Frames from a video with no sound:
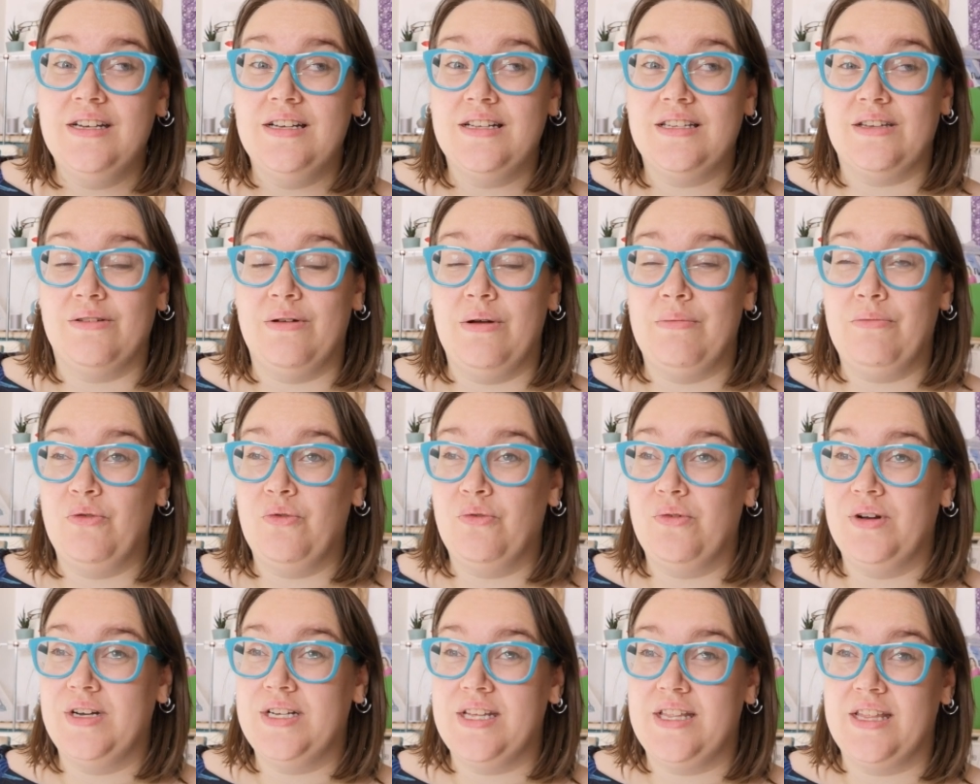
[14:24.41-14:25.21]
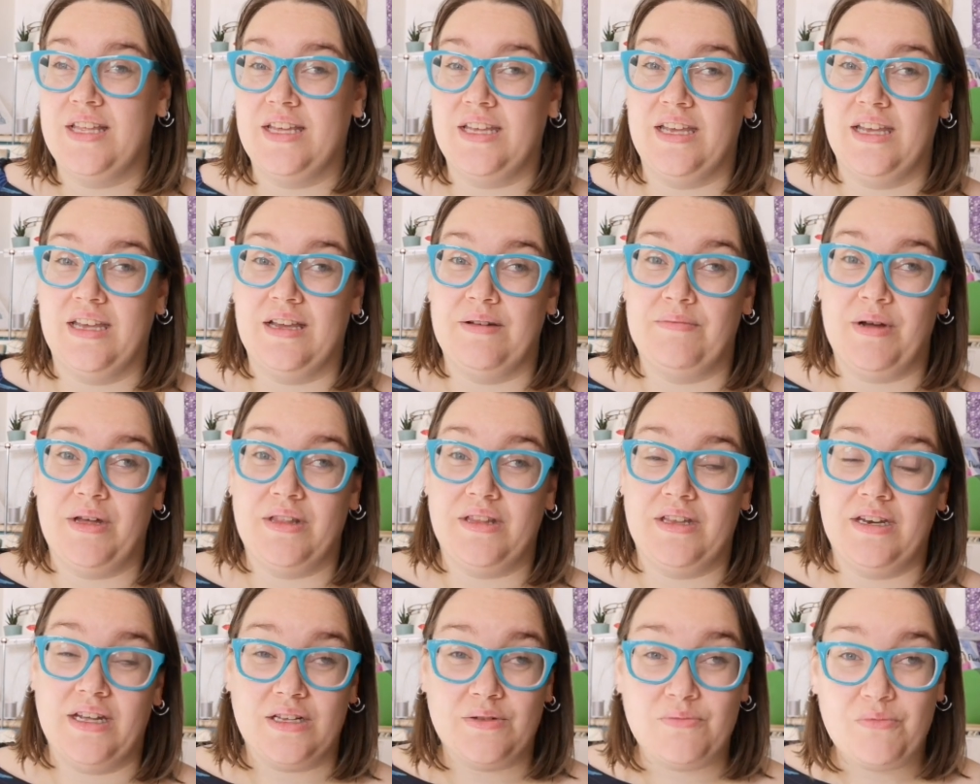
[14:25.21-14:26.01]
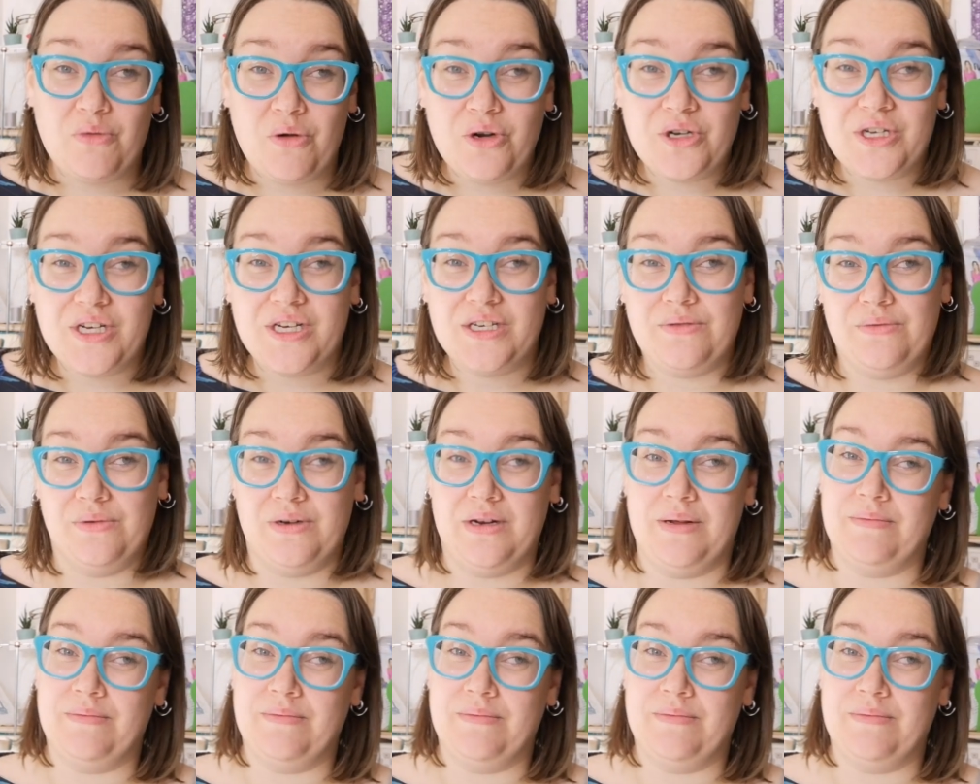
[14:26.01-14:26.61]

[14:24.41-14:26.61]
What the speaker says: So I'm already thinking about the next project